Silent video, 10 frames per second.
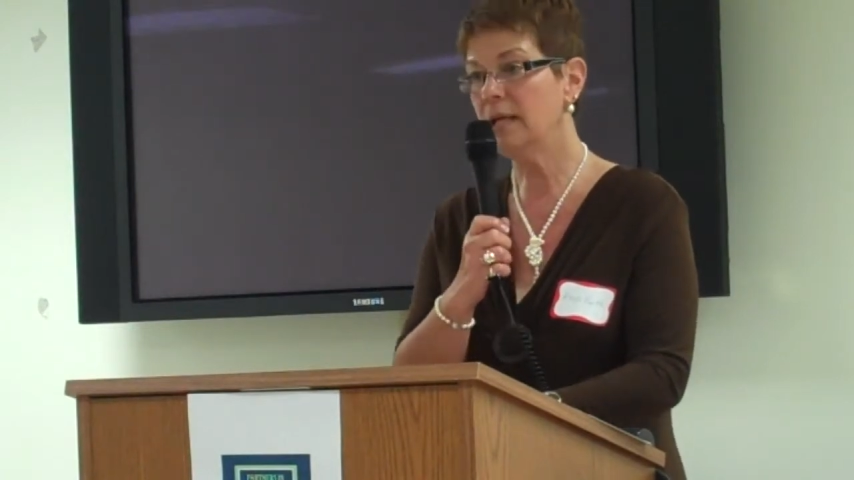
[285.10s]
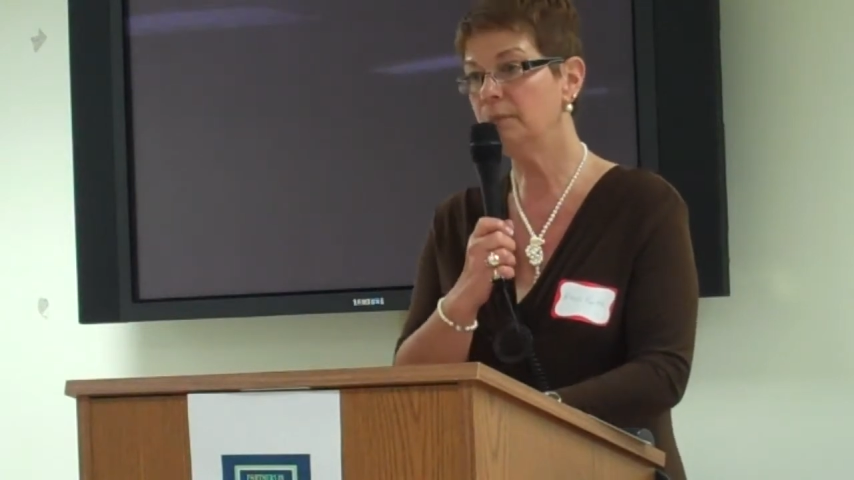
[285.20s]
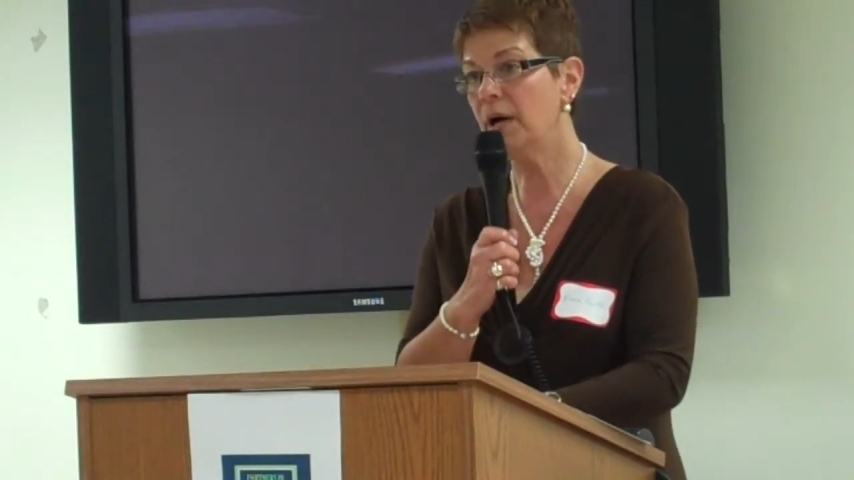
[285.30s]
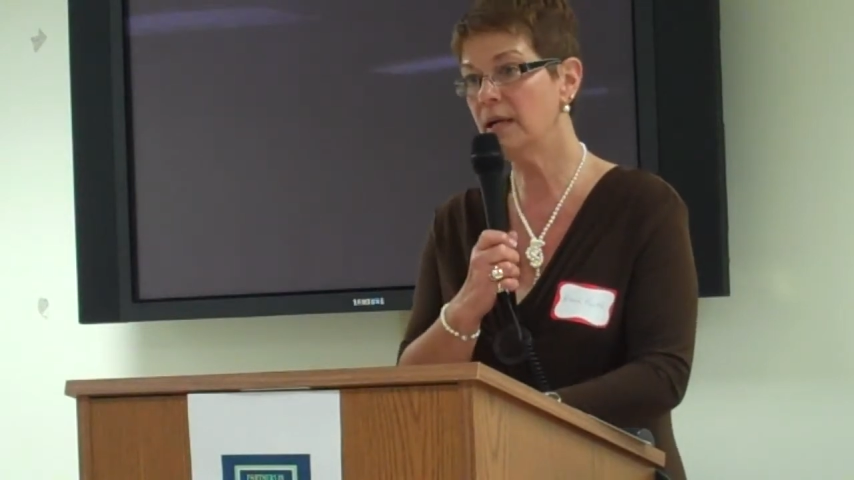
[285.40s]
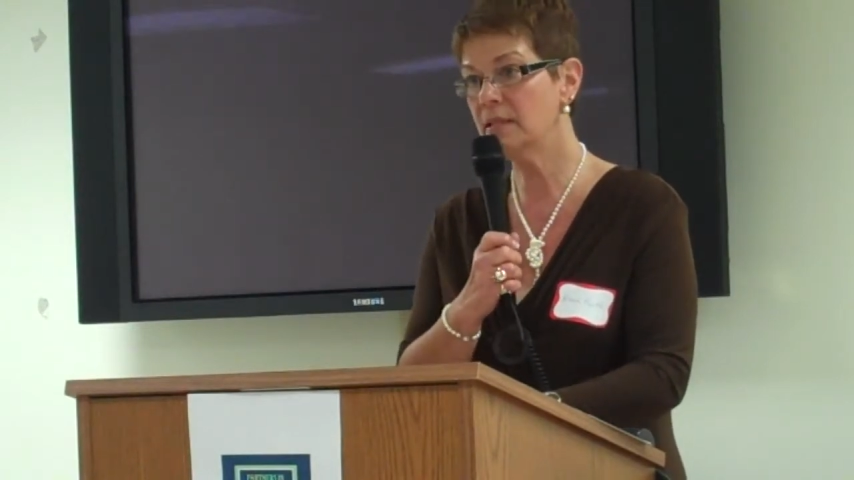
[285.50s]

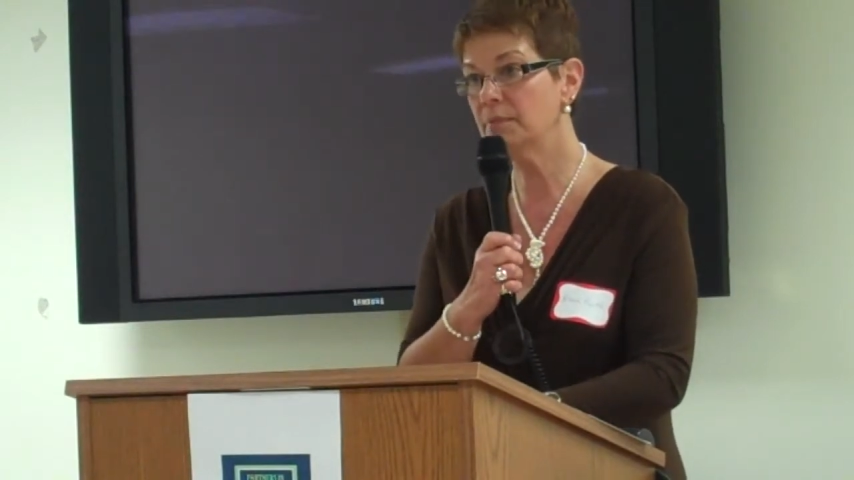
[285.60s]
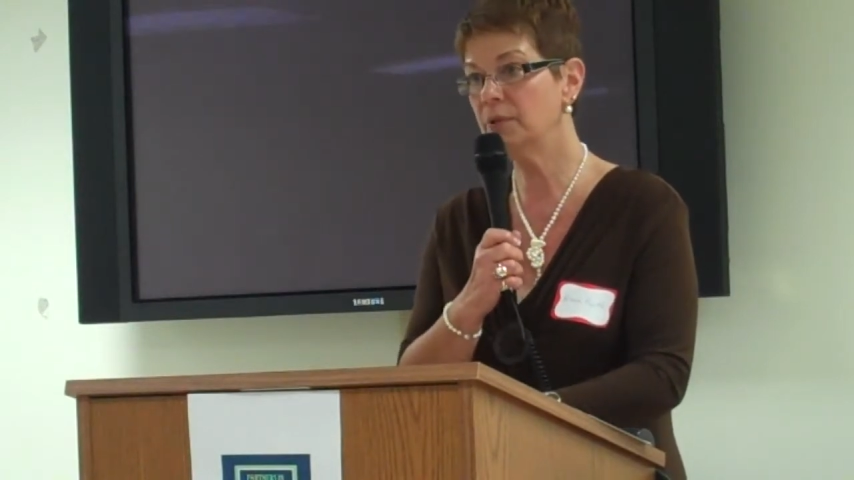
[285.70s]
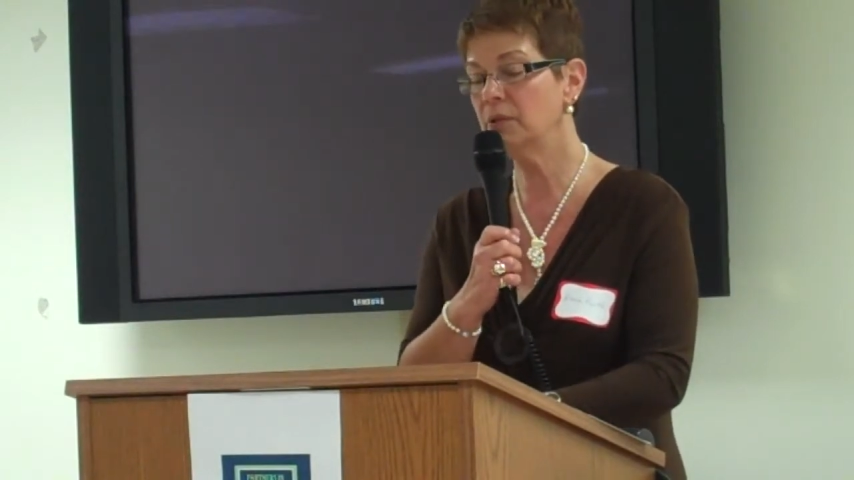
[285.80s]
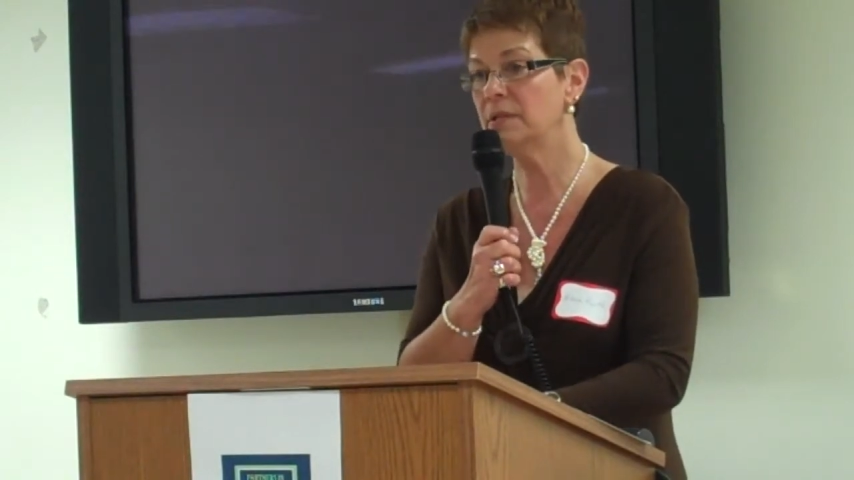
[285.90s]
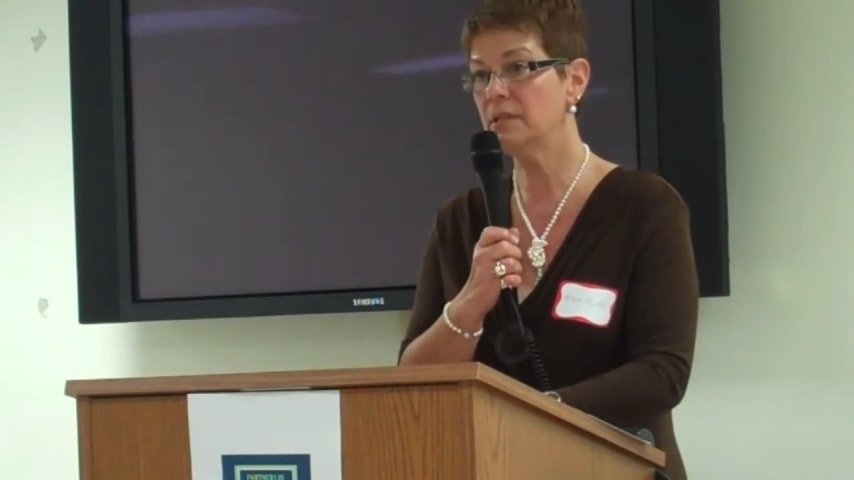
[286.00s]
and
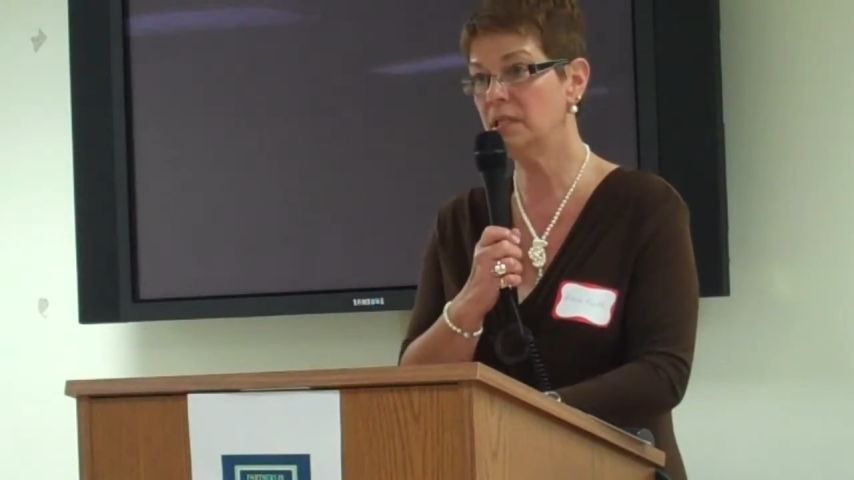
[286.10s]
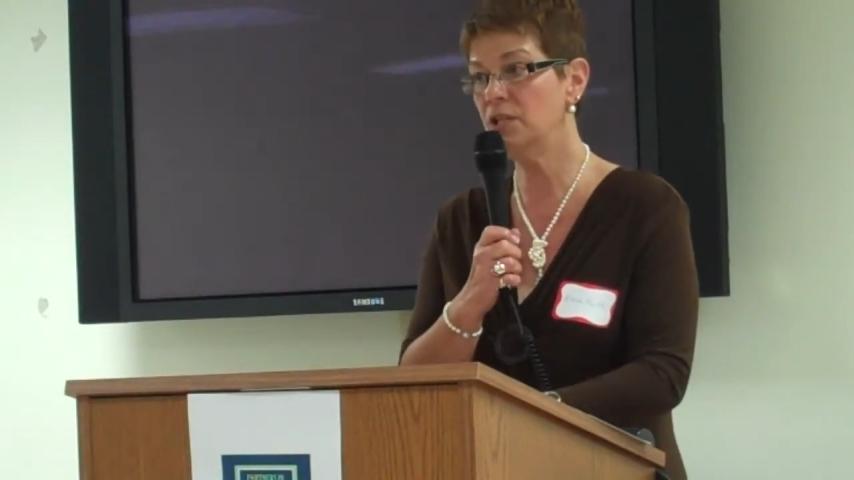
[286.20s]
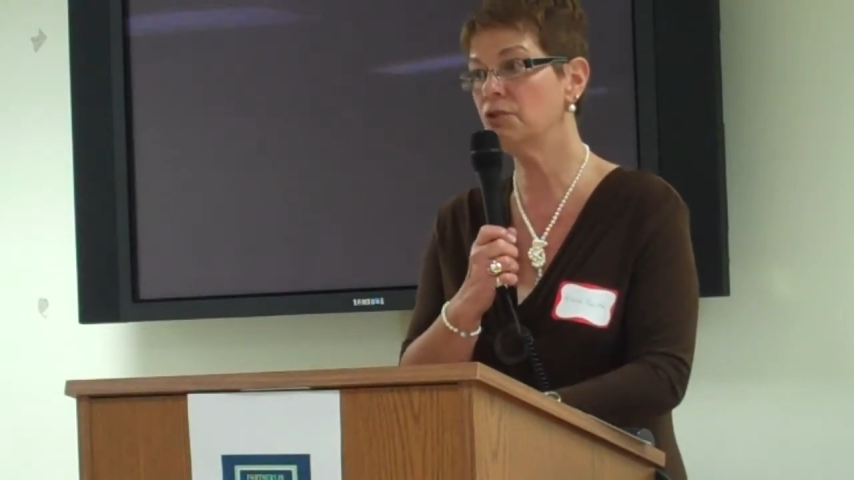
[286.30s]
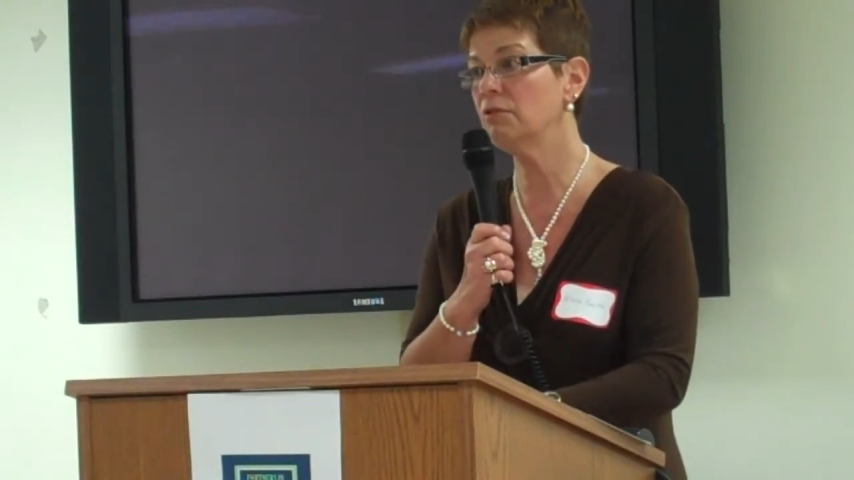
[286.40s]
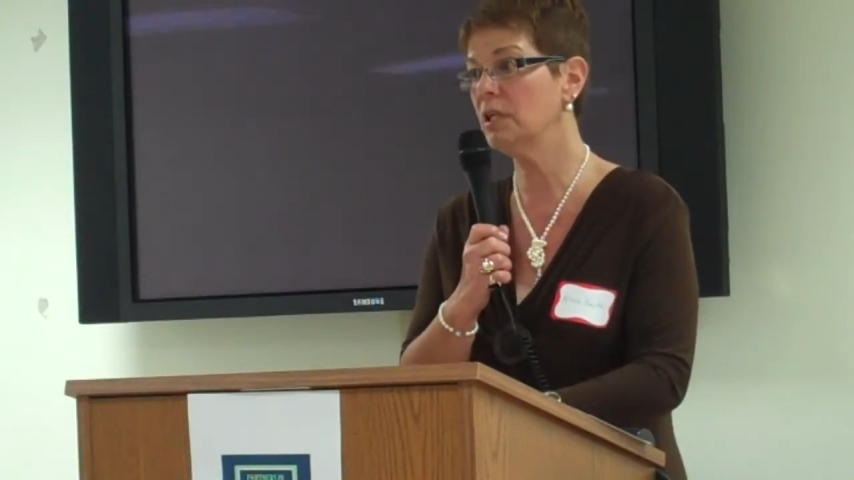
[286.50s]
possible seizure